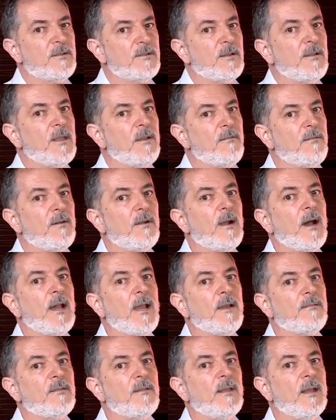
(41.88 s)
So therefore, I
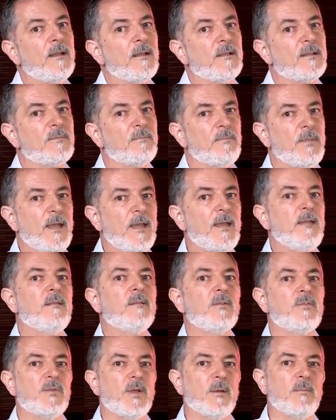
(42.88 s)
have to then expand
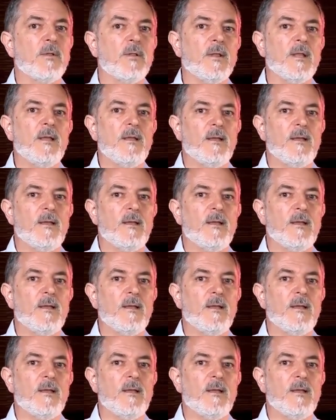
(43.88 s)
the treble